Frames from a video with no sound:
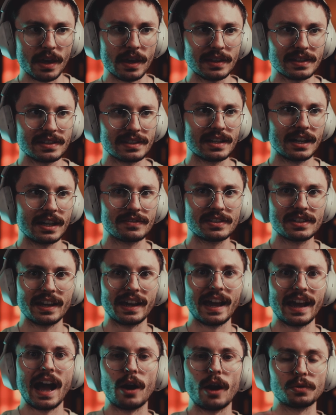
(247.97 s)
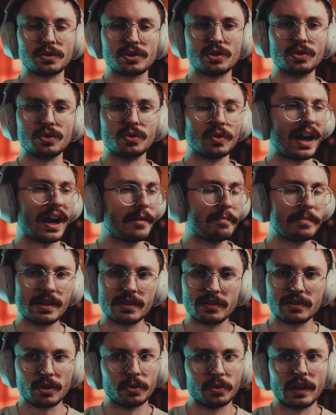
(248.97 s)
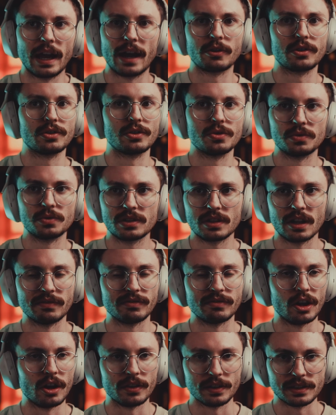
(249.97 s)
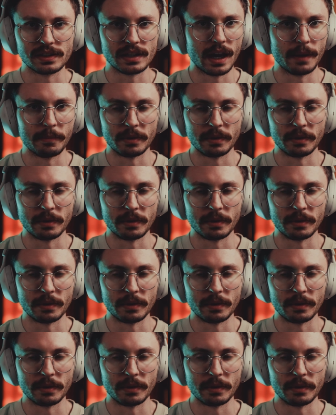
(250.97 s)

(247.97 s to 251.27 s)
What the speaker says: Instead of saying how to, I'm being told how to do stuff all the time.